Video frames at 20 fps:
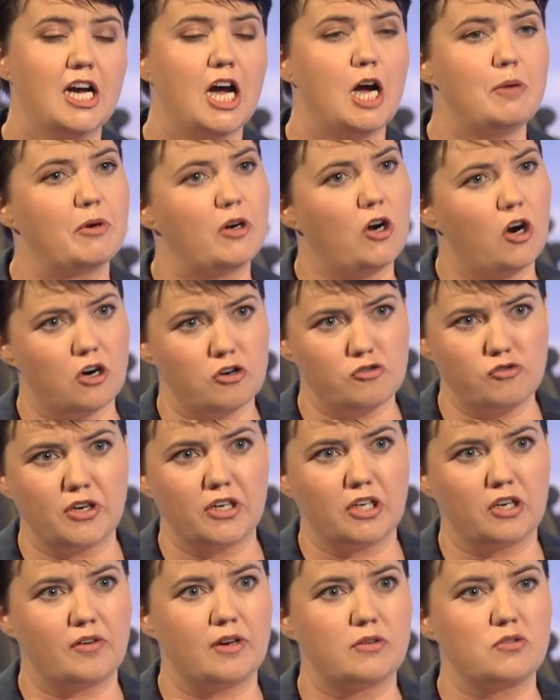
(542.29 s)
about her
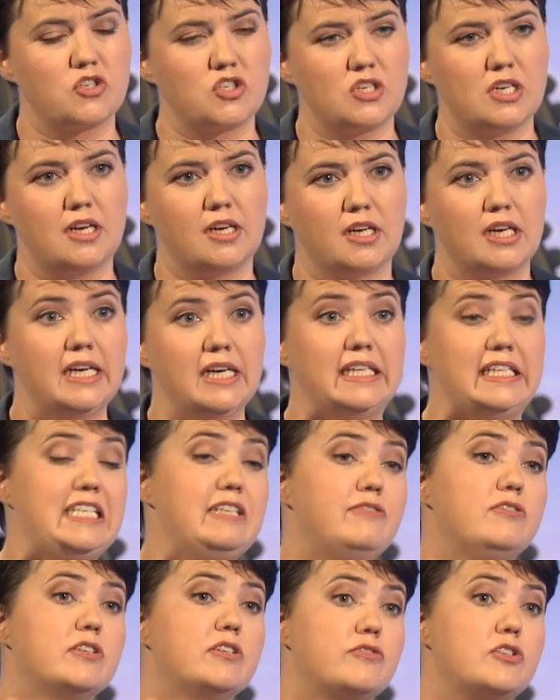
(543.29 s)
running around saying,
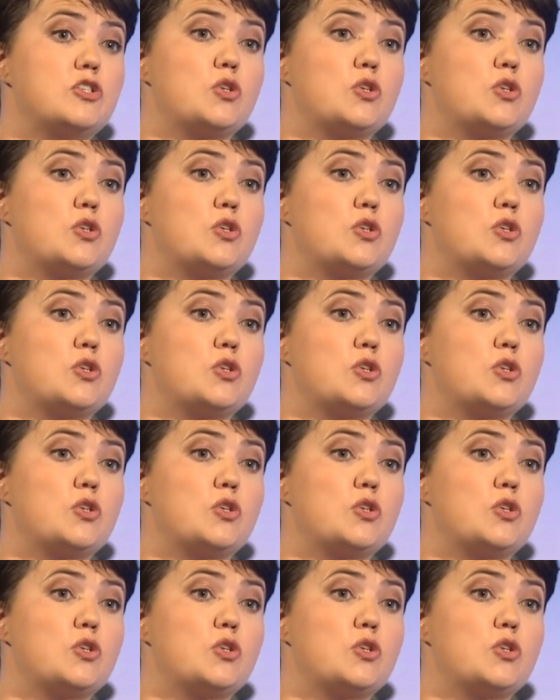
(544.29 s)
even if the